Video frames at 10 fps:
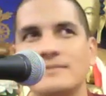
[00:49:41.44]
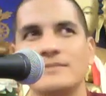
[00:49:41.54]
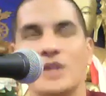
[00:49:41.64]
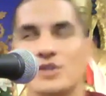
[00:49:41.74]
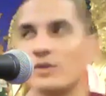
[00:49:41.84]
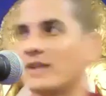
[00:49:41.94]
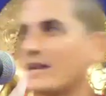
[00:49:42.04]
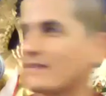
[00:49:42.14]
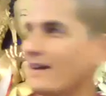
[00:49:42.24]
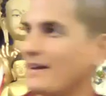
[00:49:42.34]
So at that
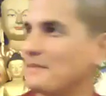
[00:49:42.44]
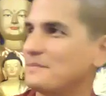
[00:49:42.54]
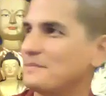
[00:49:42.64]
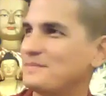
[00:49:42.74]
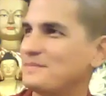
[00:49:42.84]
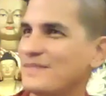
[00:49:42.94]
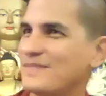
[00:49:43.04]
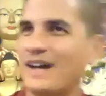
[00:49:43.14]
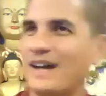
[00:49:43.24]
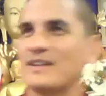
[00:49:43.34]
time,
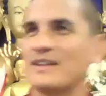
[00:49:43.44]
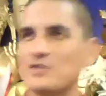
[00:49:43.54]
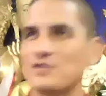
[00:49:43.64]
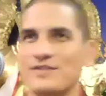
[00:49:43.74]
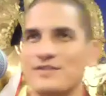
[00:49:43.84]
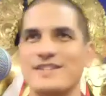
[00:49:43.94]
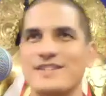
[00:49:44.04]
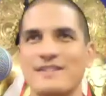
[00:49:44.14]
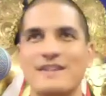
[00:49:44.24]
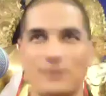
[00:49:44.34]
Ananda should
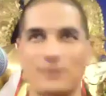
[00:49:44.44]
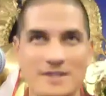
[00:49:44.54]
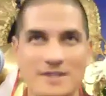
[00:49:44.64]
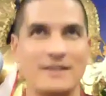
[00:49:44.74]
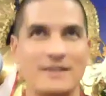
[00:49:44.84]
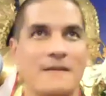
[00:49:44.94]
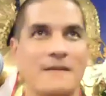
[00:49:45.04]
have requested,